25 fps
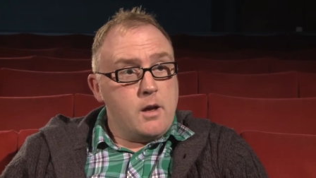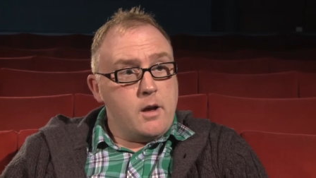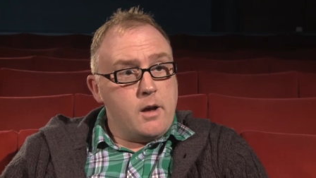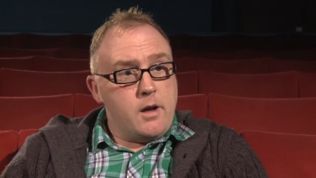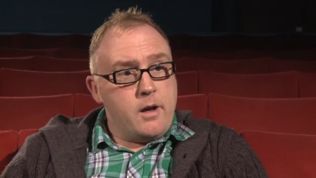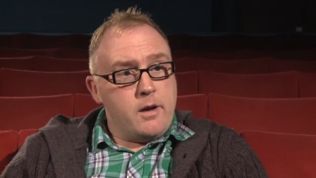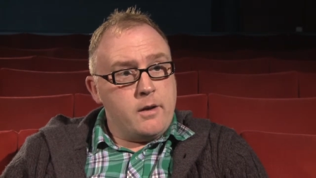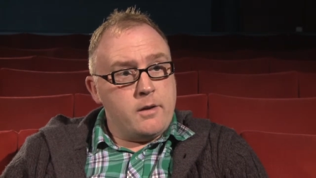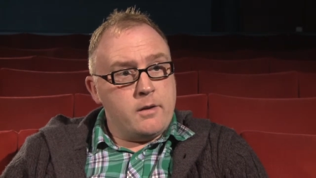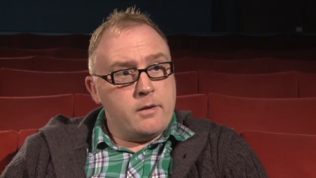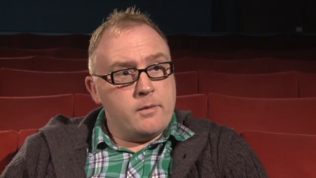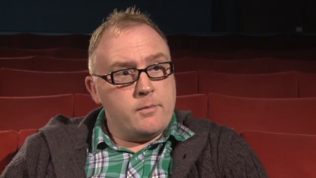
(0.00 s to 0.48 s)

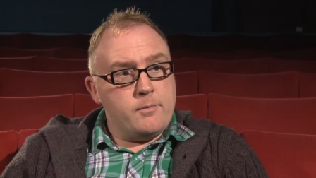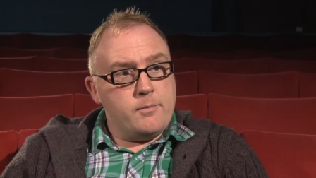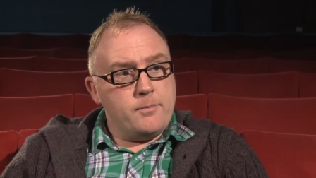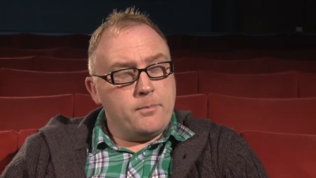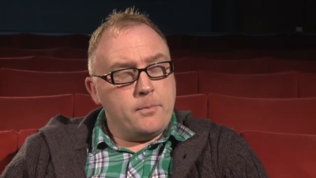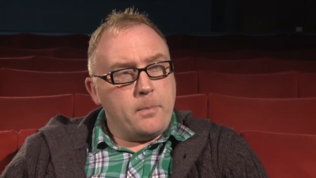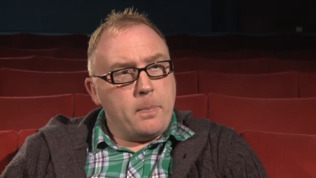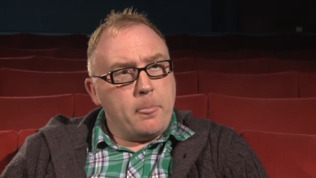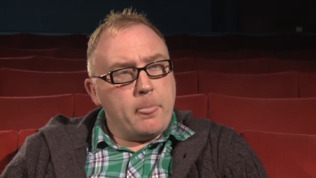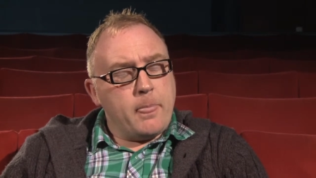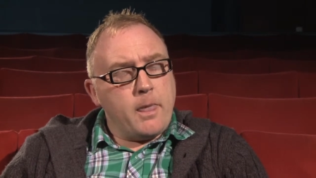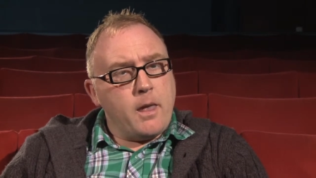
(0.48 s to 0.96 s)
Um,
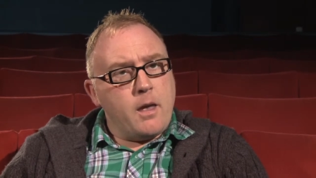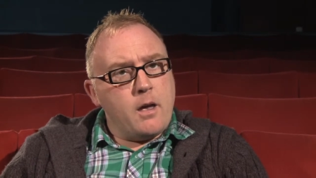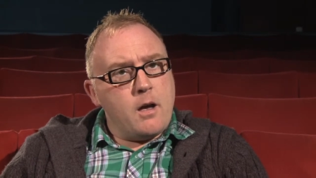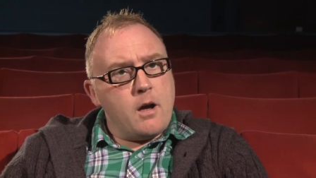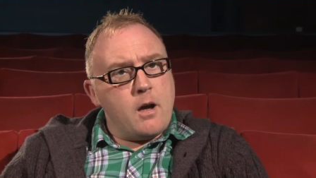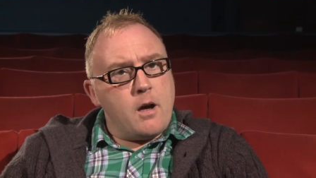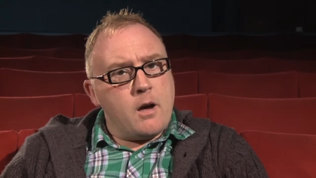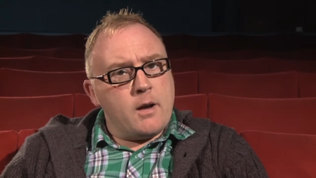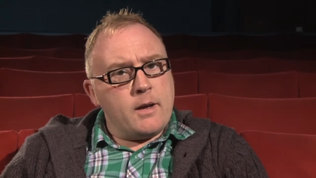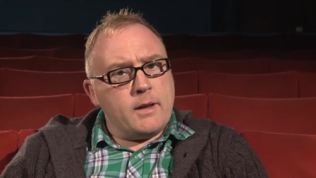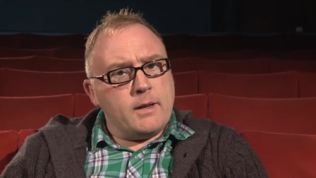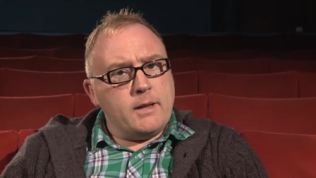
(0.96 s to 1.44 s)

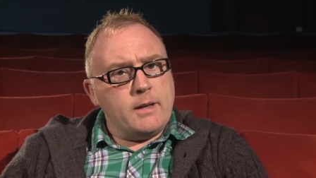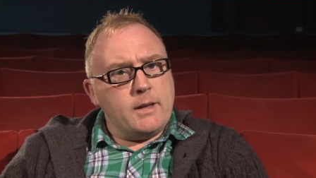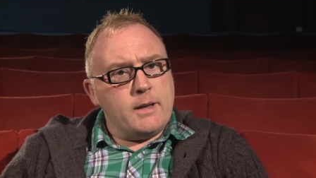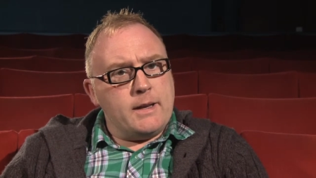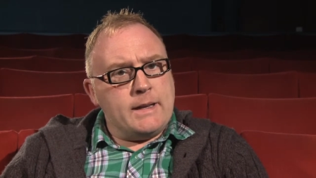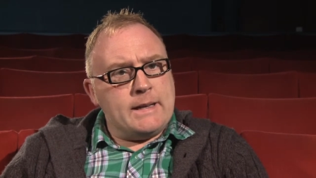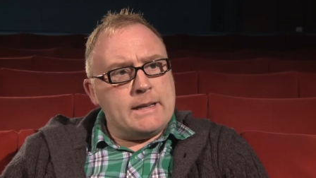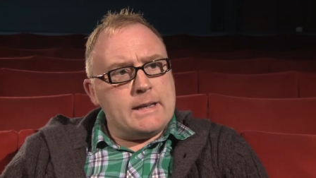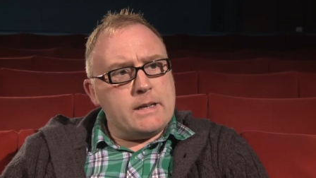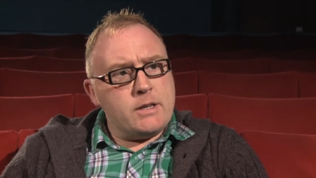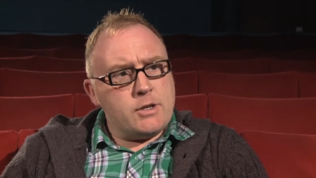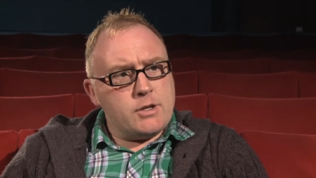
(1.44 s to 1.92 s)
I
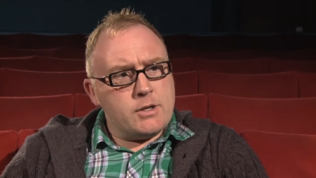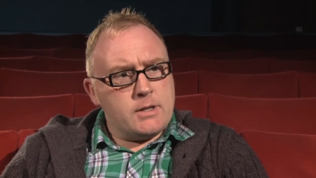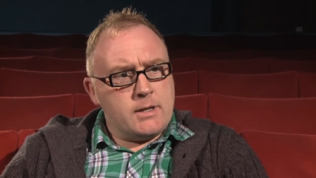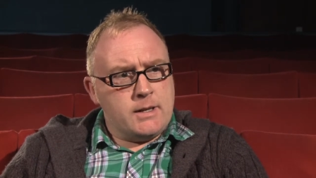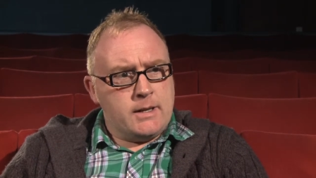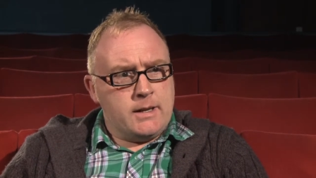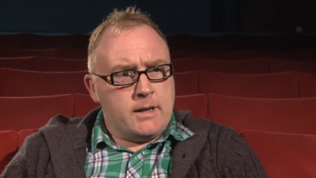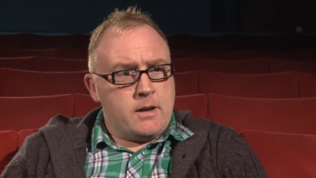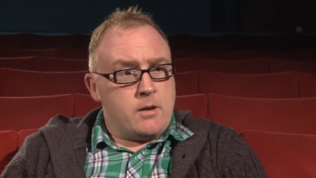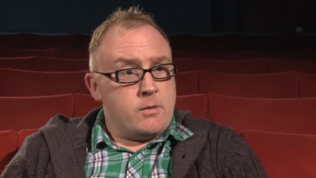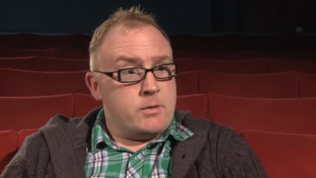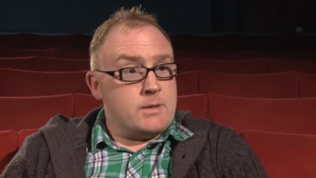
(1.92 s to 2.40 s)

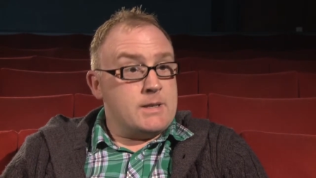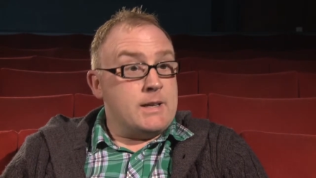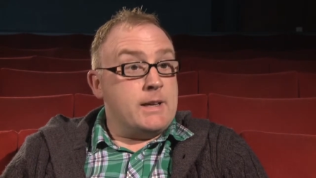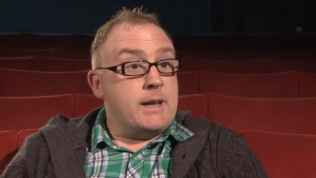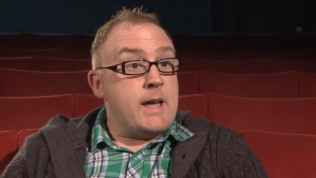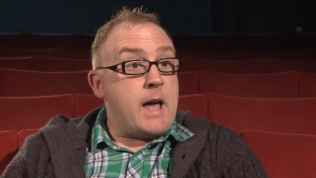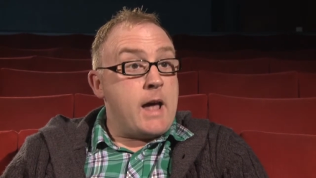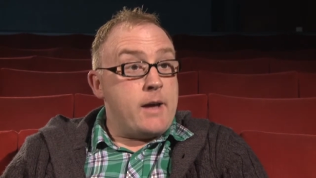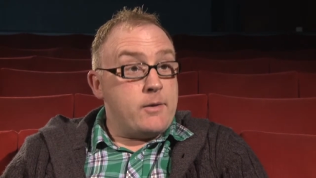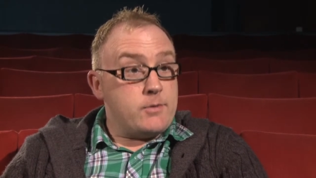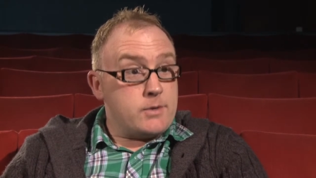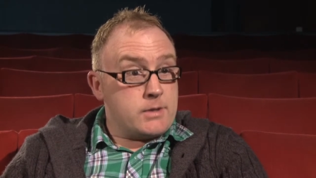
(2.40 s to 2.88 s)
initially I was in
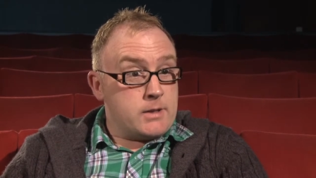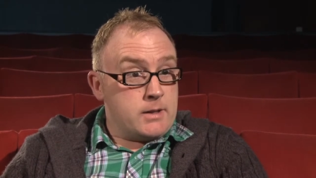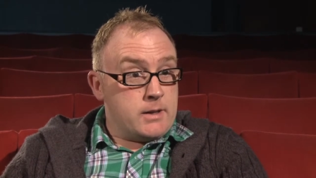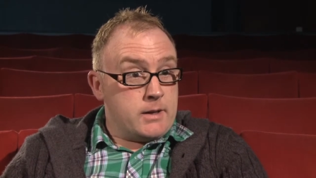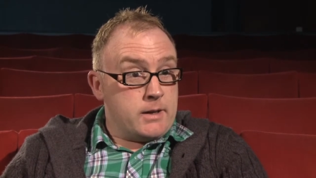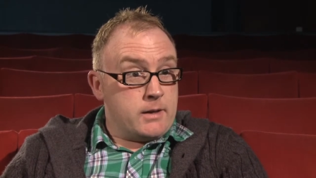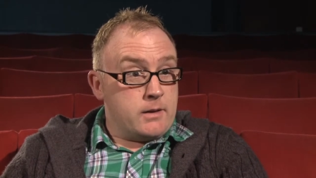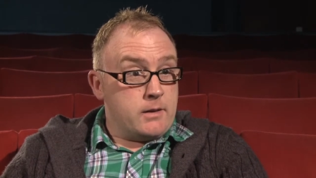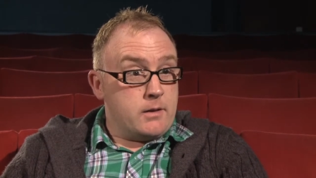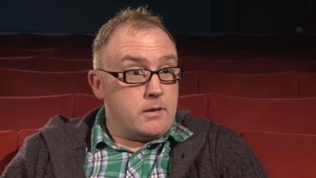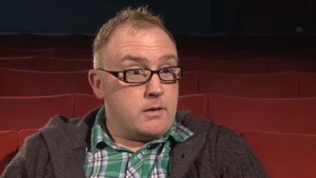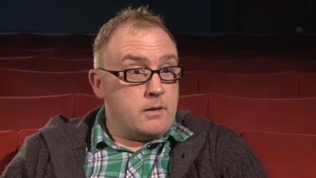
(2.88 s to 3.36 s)

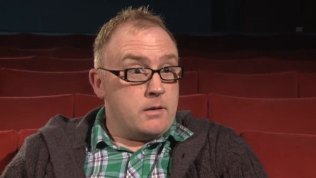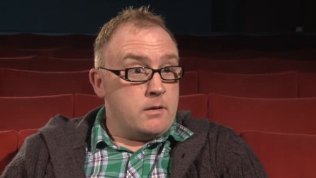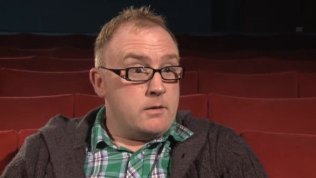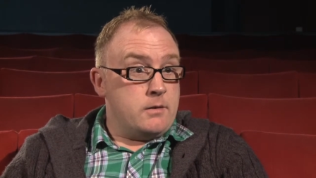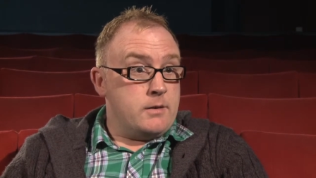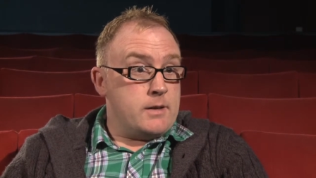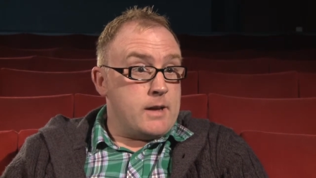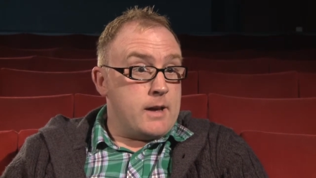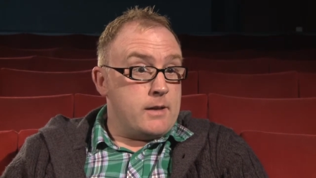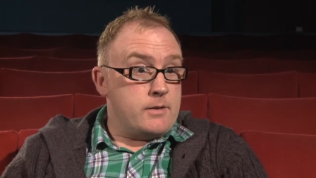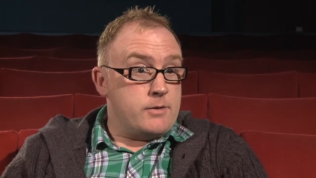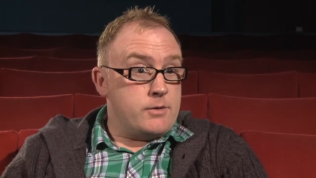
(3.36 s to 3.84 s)
counselling
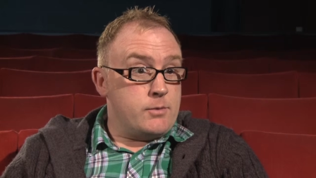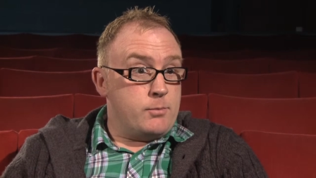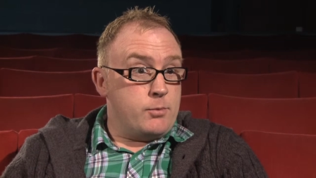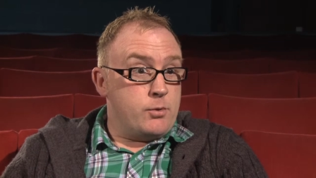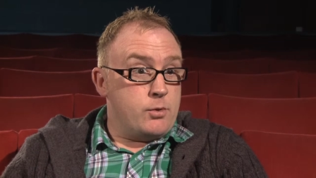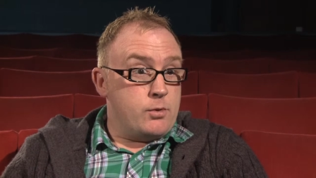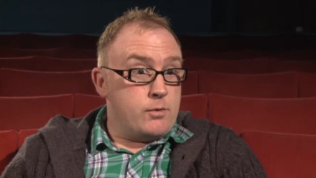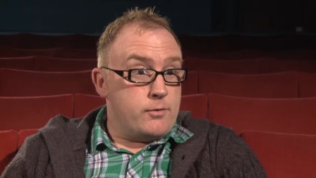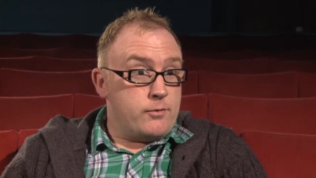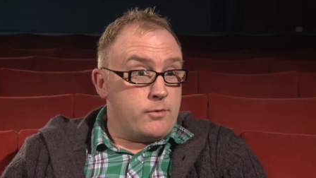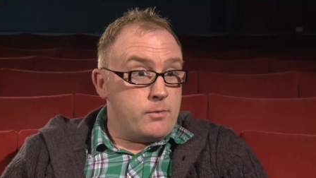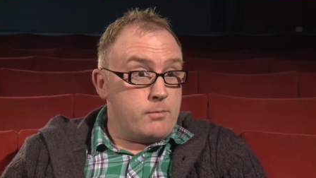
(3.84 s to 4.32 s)
and had
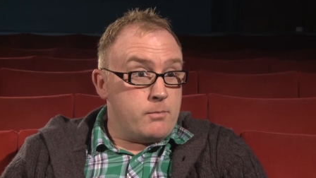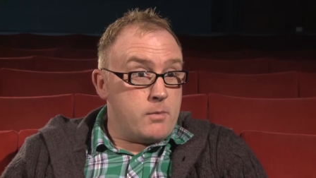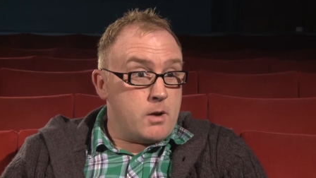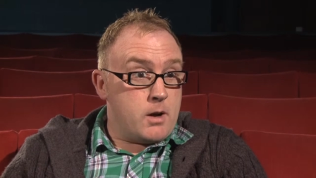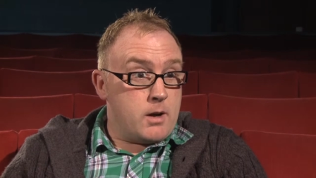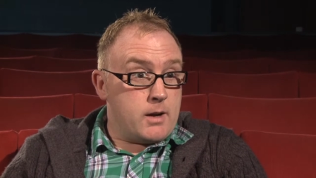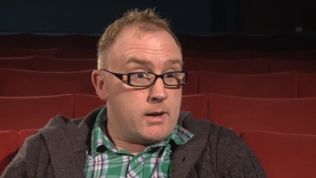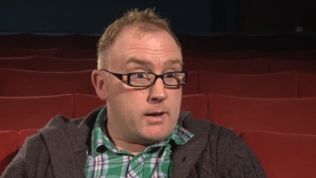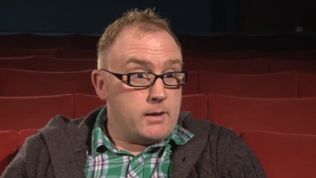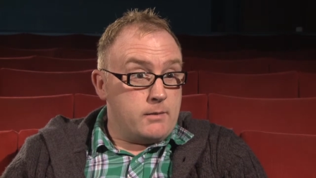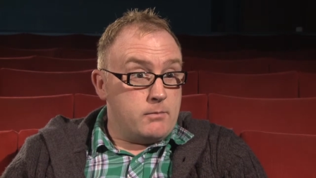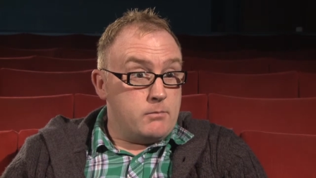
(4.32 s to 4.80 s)
support from
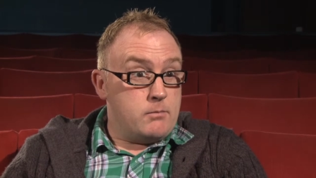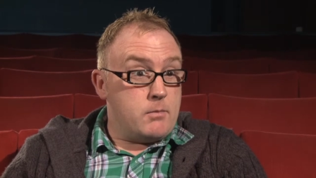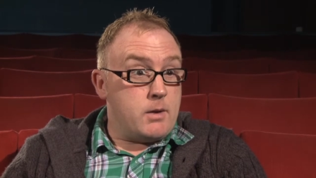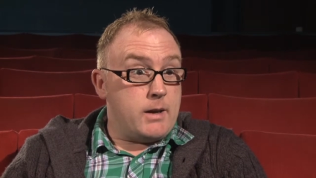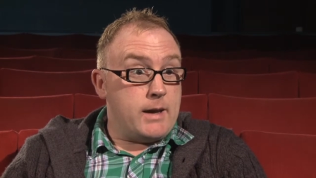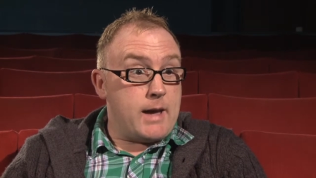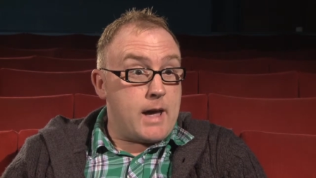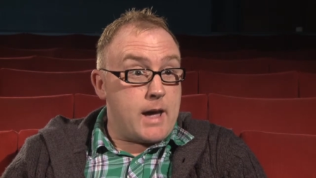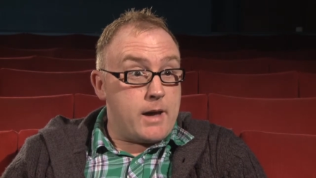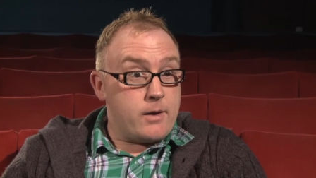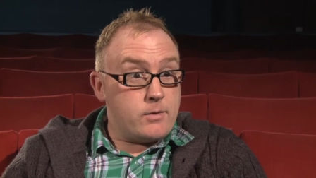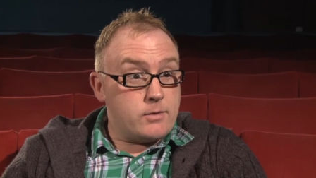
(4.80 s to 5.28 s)
my my
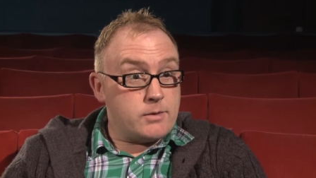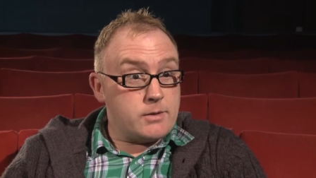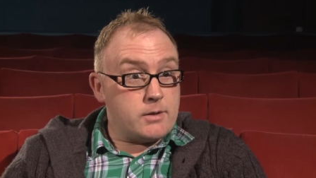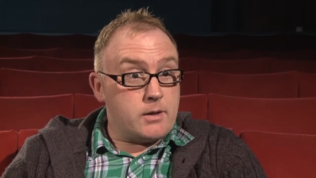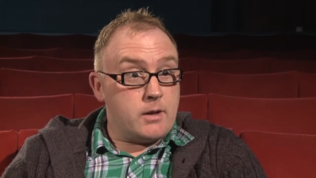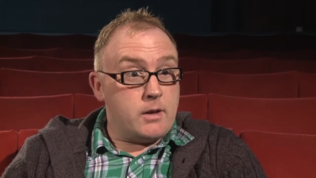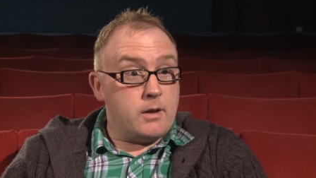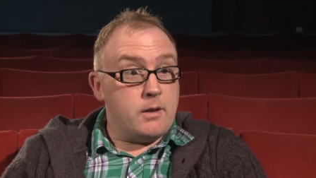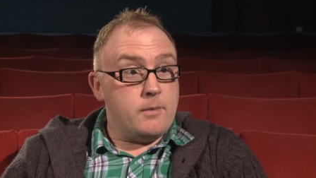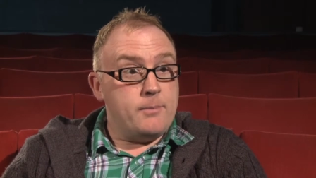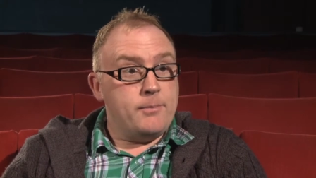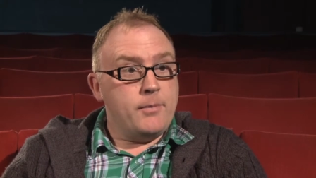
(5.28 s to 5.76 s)

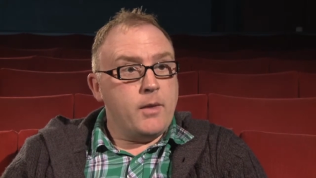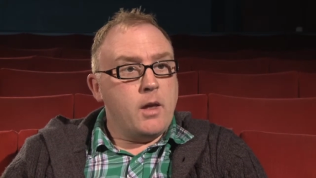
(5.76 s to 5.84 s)
counsellor,